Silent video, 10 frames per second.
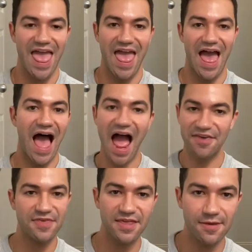I
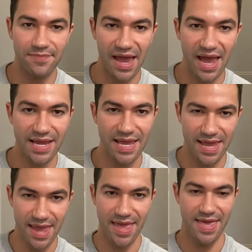think the bag
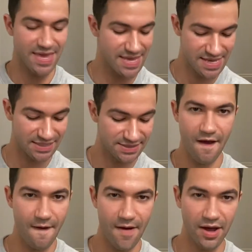is
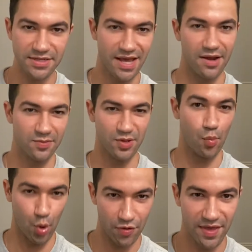undoubtedly
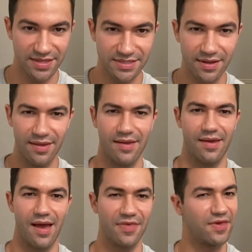worth it.
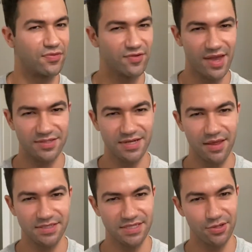I think $3,000
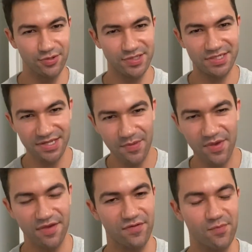is a little steep
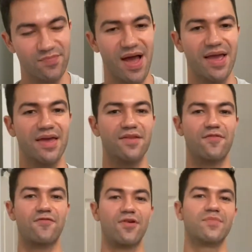if you buy it
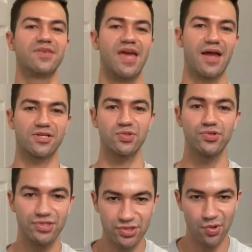from the actual
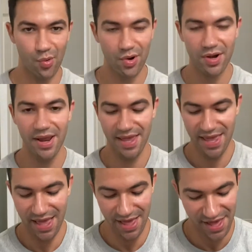store.
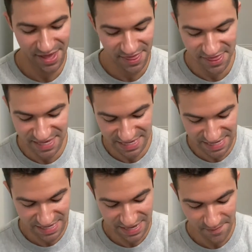
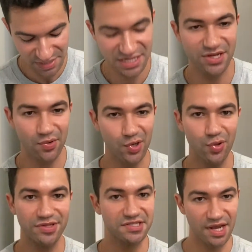The
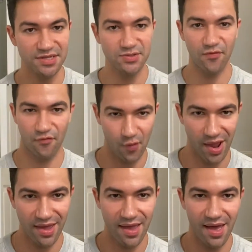material does
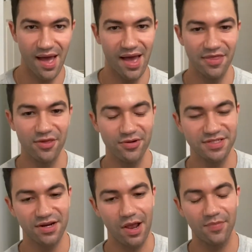fray. There's
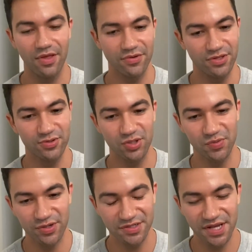a couple other YouTubers.